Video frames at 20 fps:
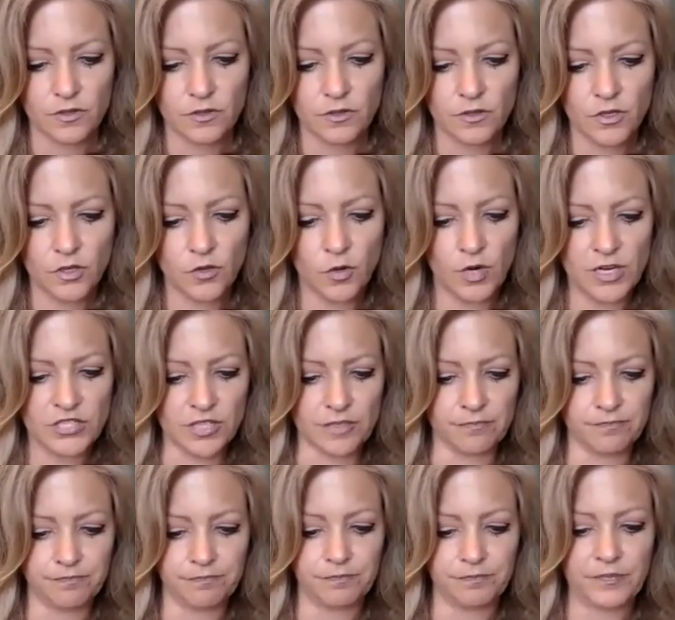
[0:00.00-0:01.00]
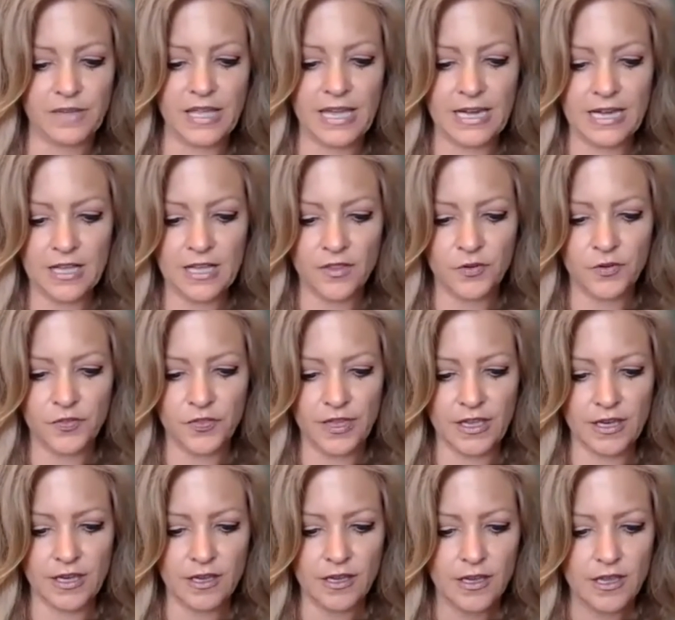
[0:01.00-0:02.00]
Good question. Any other
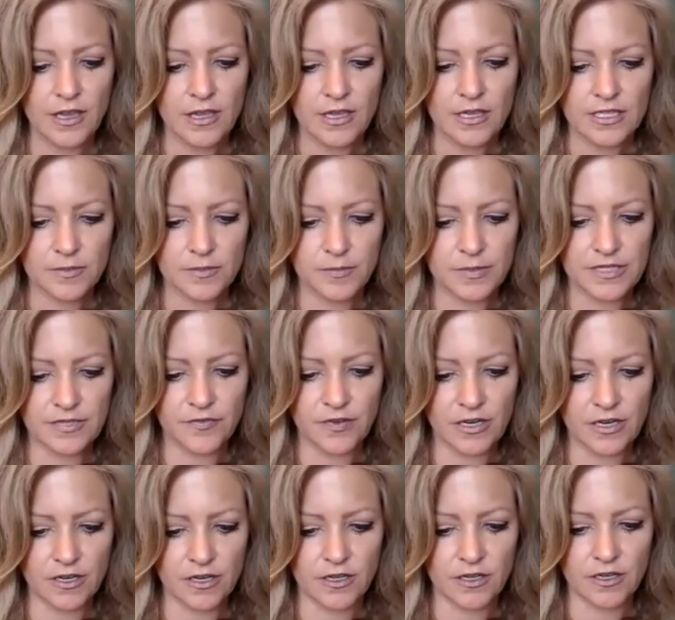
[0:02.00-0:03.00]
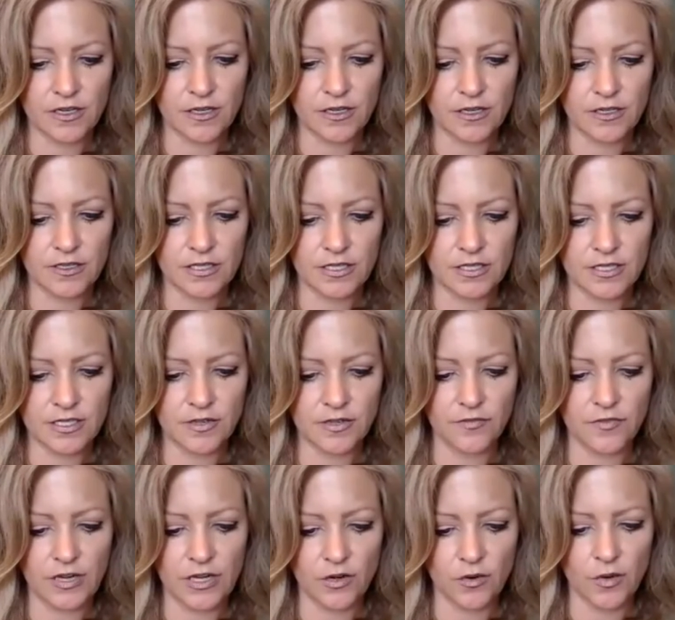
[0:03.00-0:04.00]
thing specific testing
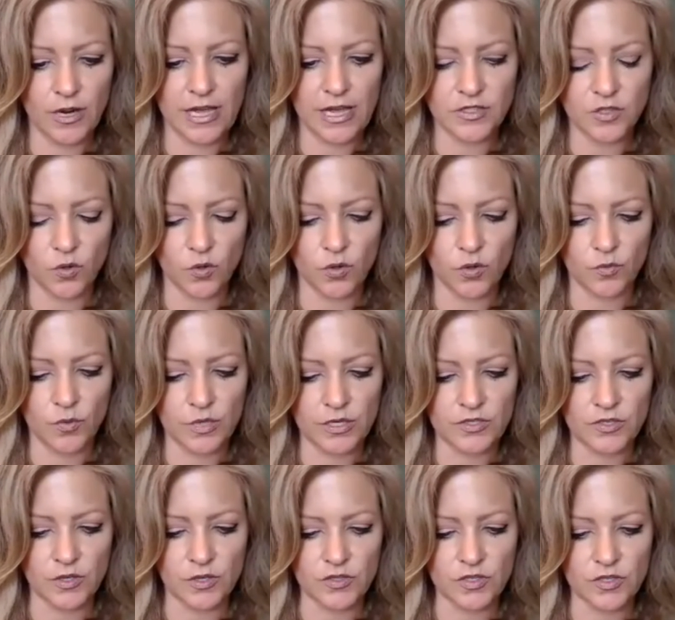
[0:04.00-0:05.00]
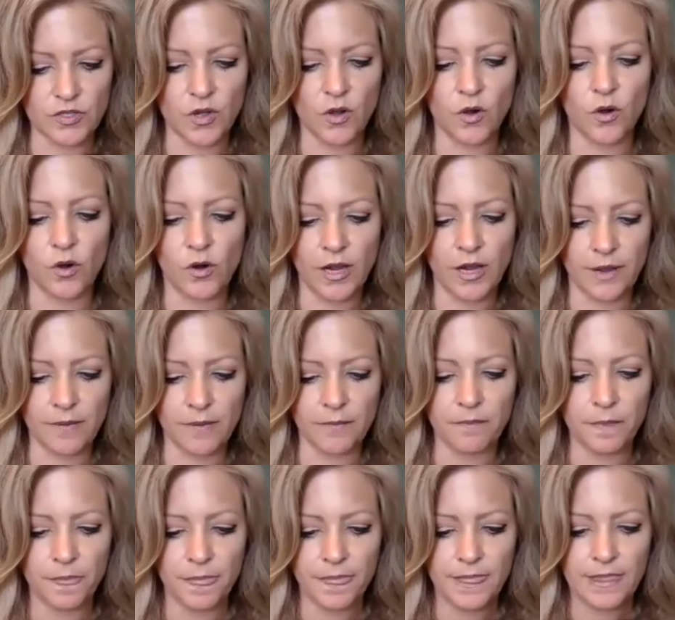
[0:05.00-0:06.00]
video ads or resources? Oh, okay.
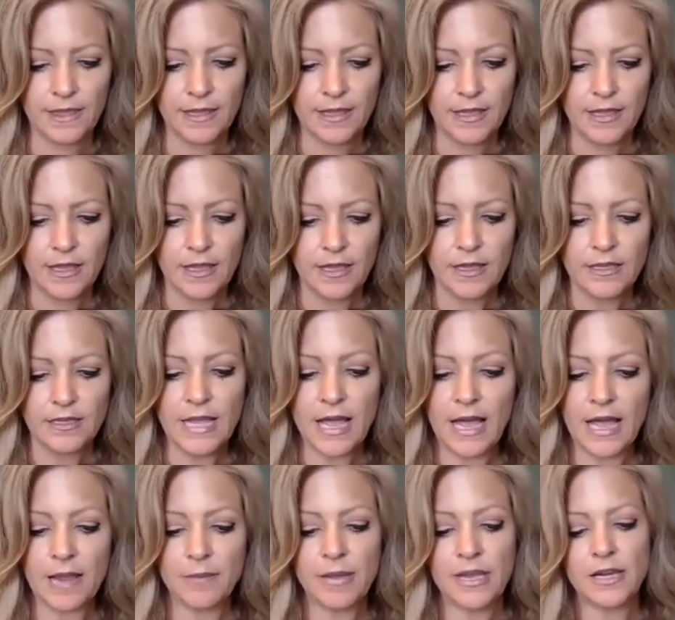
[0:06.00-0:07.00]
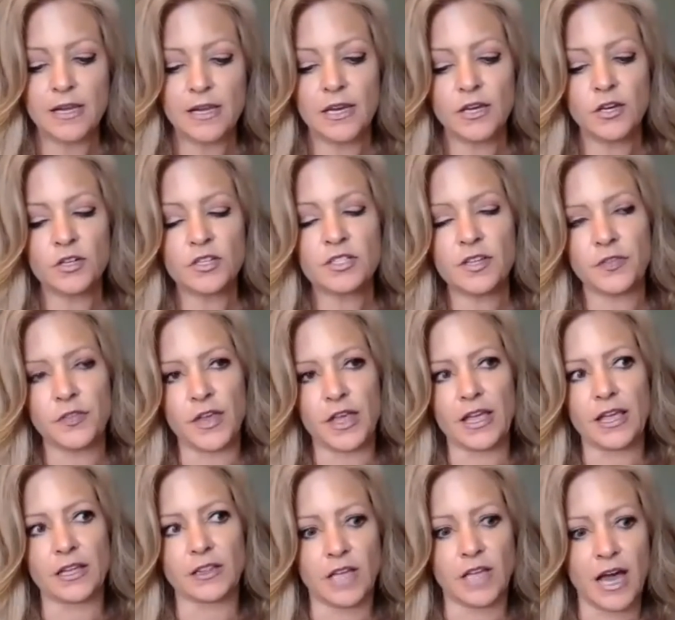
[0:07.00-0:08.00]
Yeah, I mean, here's the
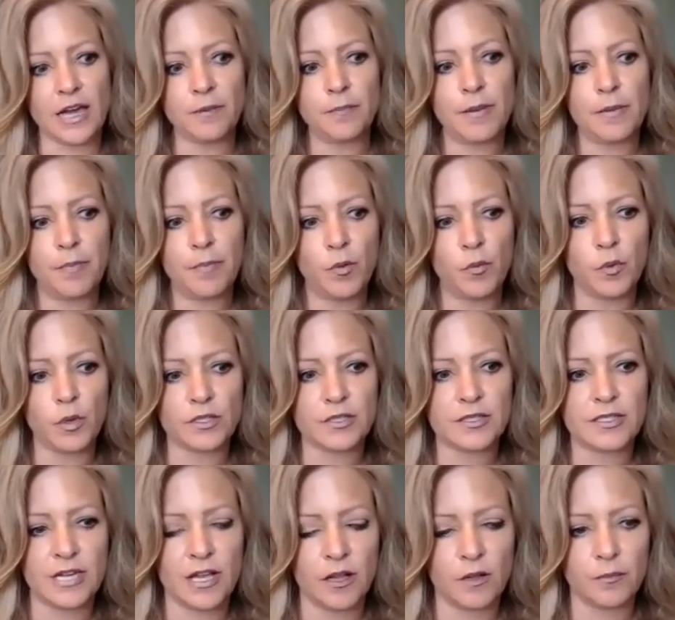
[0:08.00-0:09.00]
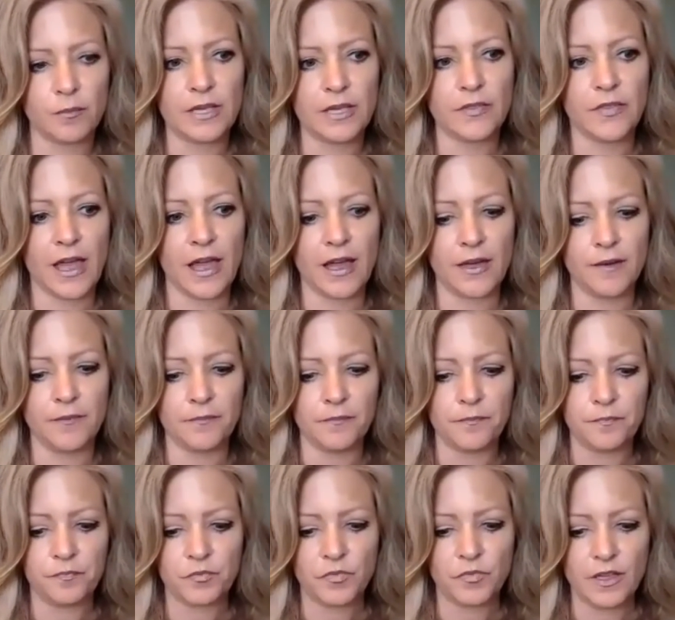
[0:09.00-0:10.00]
thing. A lot of people will tell me that,
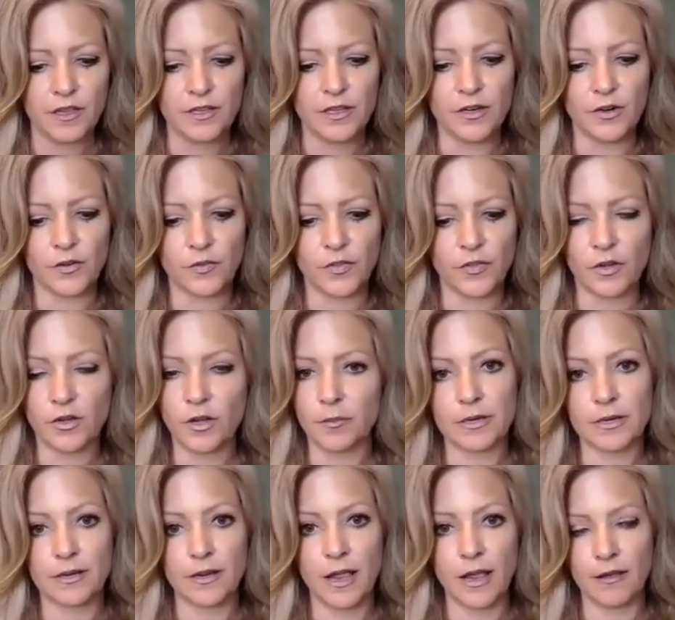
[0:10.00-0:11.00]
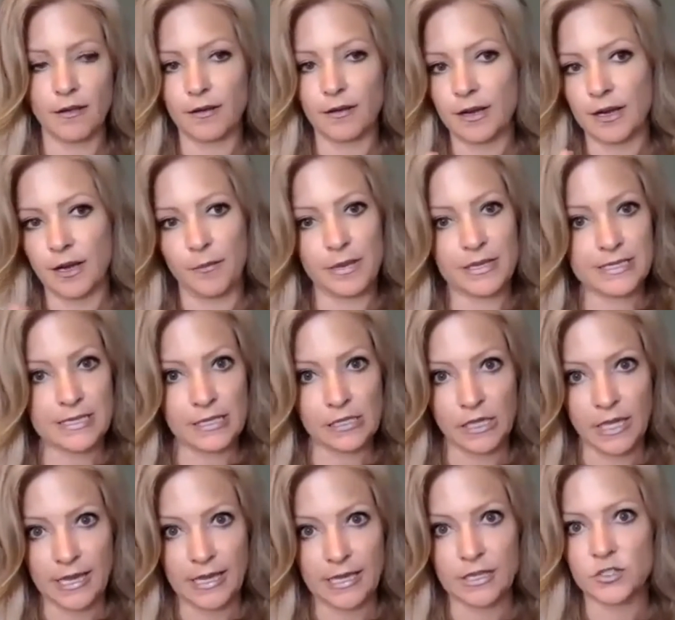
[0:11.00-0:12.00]
they'll come as a
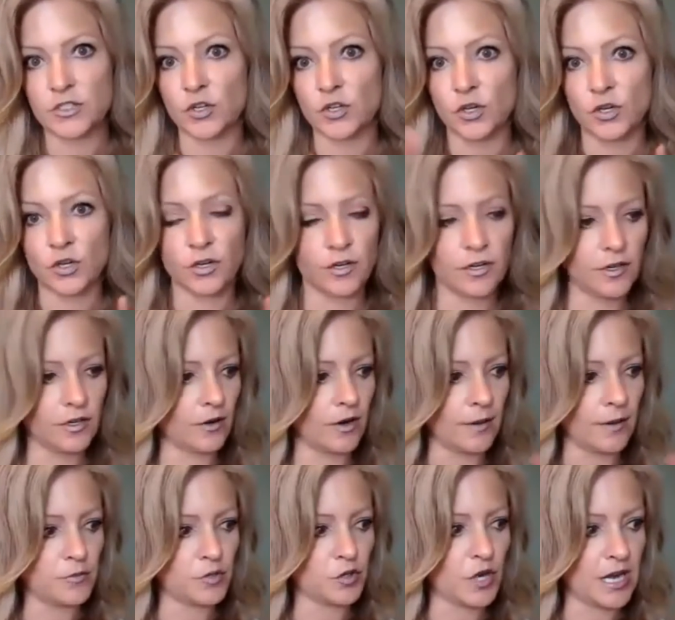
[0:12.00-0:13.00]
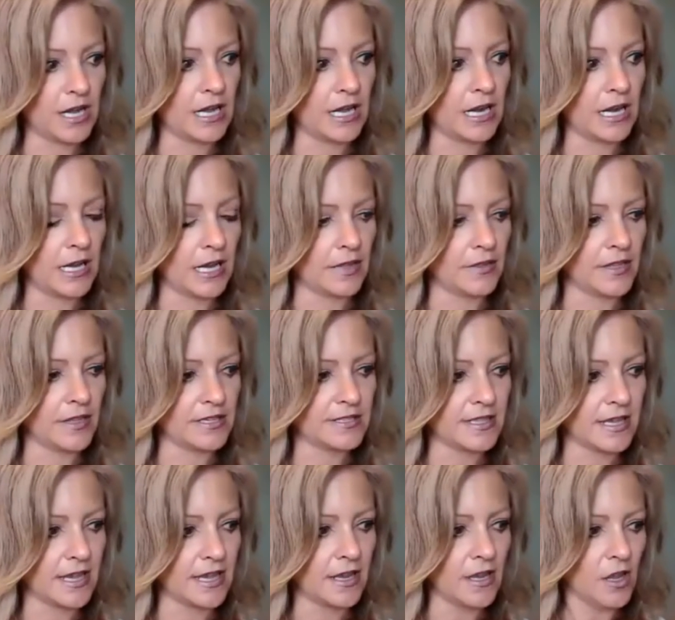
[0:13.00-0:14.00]
client, or, I'm training, and they
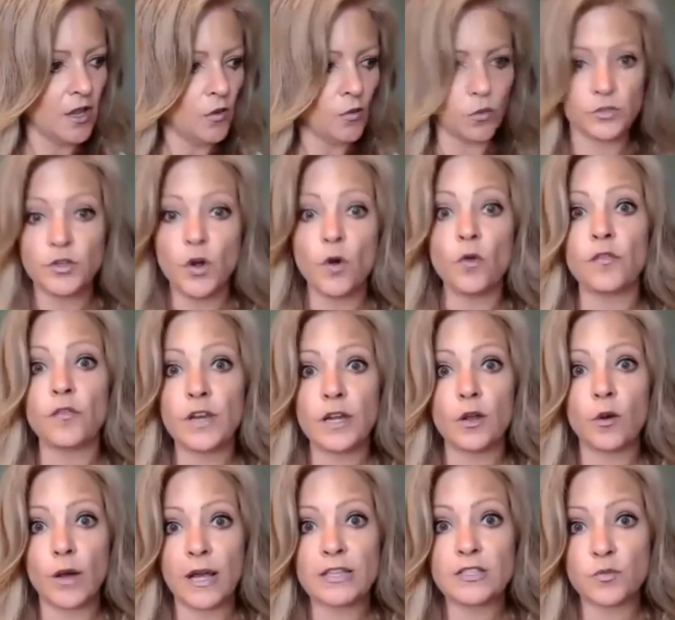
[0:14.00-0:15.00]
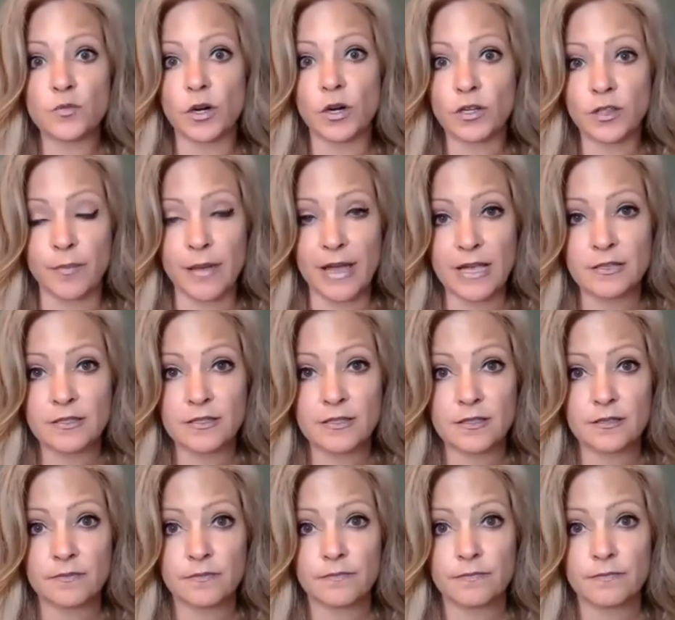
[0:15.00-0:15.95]
say, well, don't video ads work the best?